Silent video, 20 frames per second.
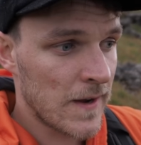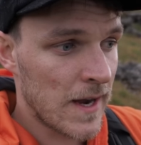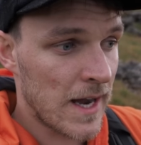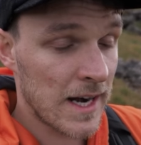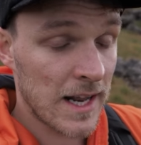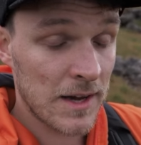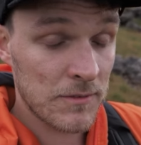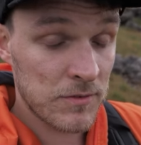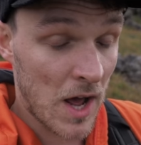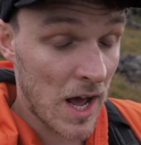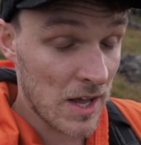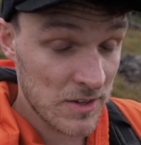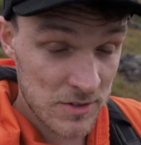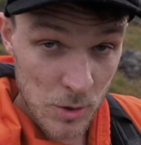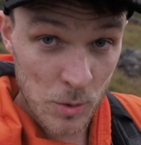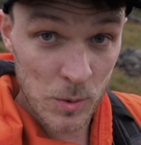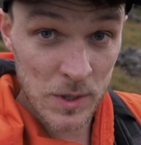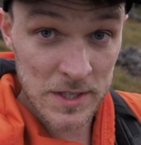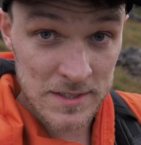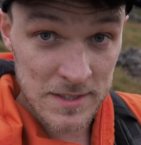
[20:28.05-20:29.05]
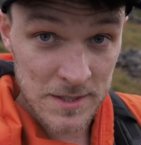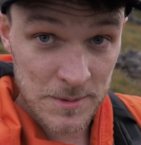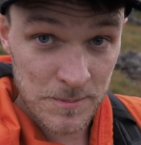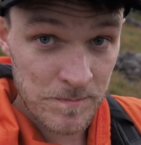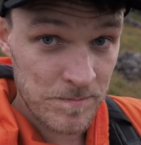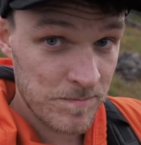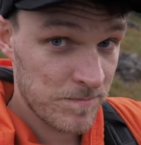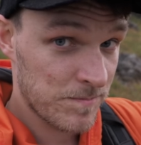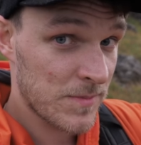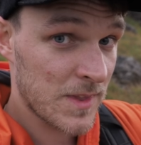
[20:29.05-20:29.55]
and as always,
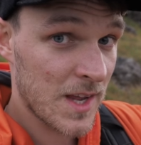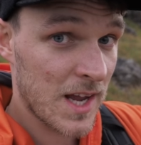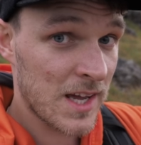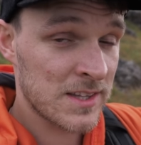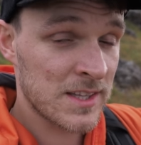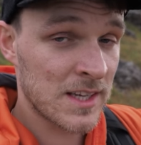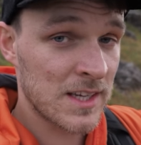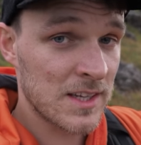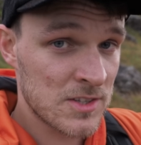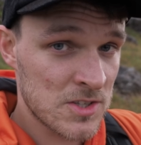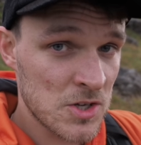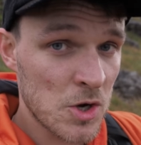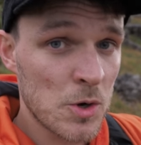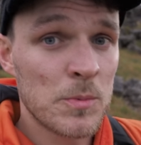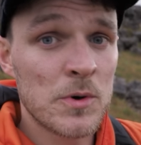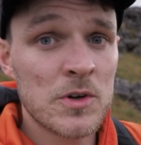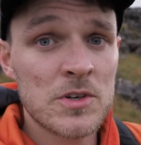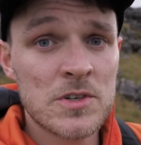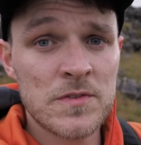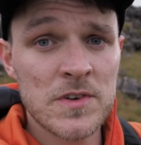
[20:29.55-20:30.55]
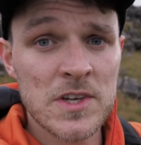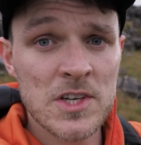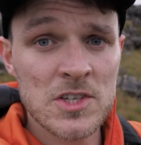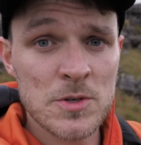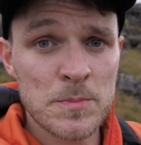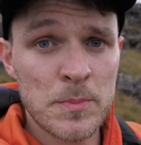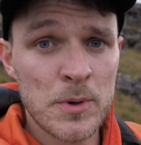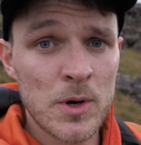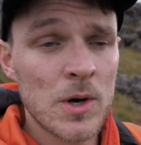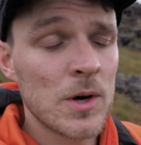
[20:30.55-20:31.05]
I thank you so much for your
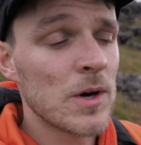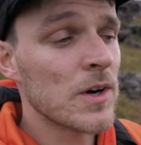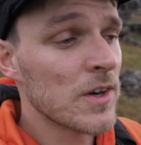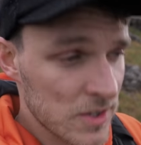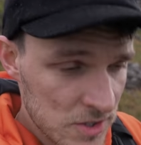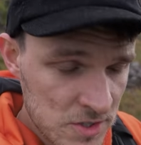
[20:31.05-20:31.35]
support.